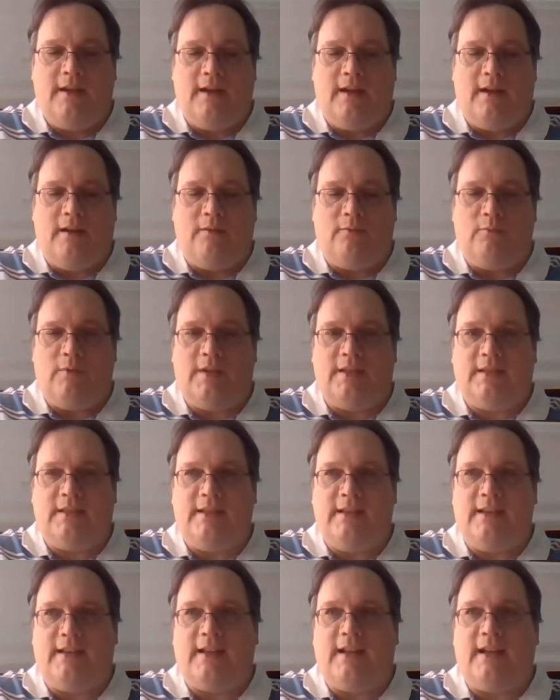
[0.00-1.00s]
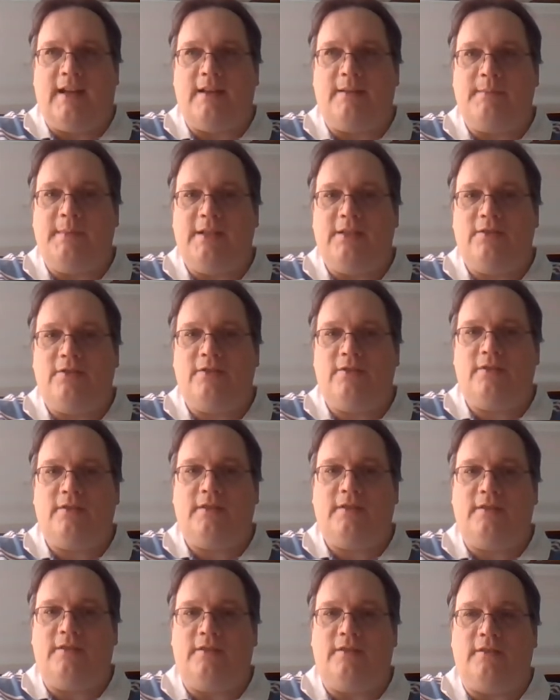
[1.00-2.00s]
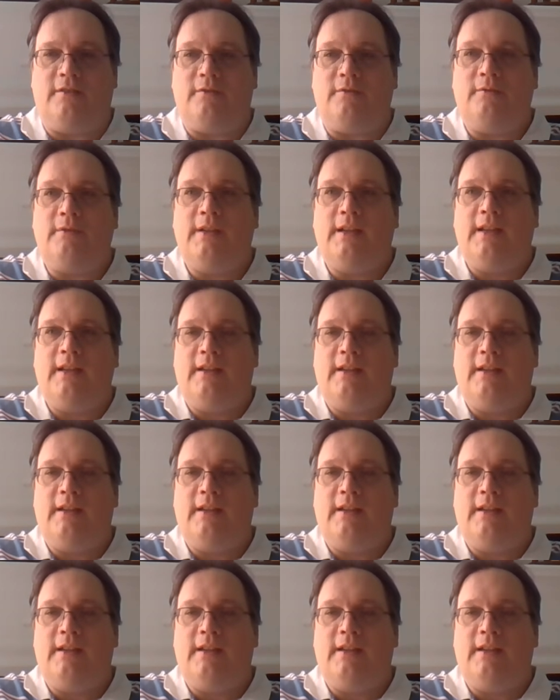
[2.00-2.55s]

what the economy should do